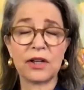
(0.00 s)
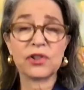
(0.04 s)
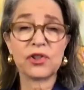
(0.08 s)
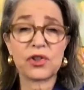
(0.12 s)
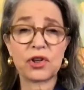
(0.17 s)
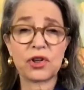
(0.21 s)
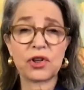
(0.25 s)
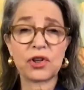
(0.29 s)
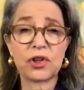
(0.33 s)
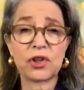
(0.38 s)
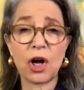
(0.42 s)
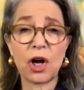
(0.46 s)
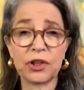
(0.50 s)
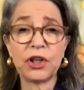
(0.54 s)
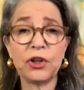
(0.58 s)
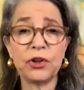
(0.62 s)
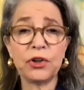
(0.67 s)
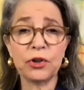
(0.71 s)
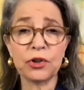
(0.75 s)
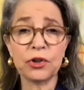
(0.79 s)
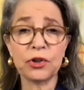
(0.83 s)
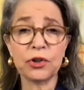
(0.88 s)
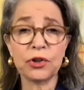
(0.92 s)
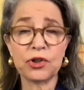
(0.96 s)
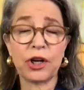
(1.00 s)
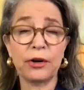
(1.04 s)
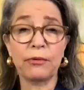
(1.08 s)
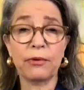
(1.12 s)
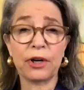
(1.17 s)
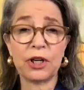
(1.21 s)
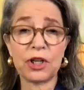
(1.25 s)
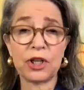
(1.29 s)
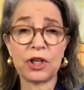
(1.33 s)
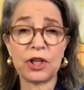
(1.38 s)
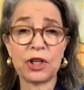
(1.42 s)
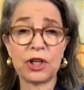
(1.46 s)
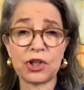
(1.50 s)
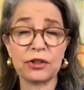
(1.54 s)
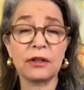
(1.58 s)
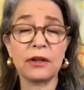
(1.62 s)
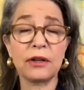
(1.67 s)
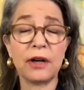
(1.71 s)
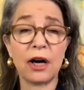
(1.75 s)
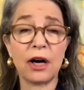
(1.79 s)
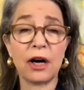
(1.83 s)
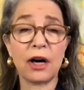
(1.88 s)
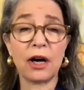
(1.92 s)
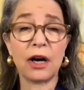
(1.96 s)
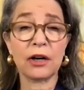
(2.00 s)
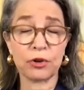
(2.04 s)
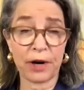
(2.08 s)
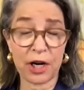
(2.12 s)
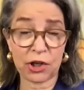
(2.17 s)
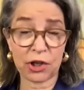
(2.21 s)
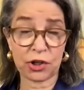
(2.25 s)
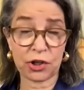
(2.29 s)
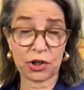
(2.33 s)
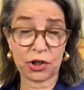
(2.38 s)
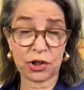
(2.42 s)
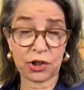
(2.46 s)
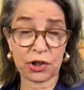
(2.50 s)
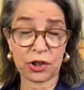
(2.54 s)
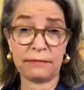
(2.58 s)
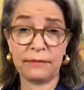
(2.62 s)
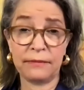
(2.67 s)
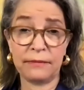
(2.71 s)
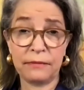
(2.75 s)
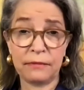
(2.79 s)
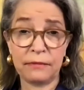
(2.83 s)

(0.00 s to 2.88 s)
it's called intergenerational aggression.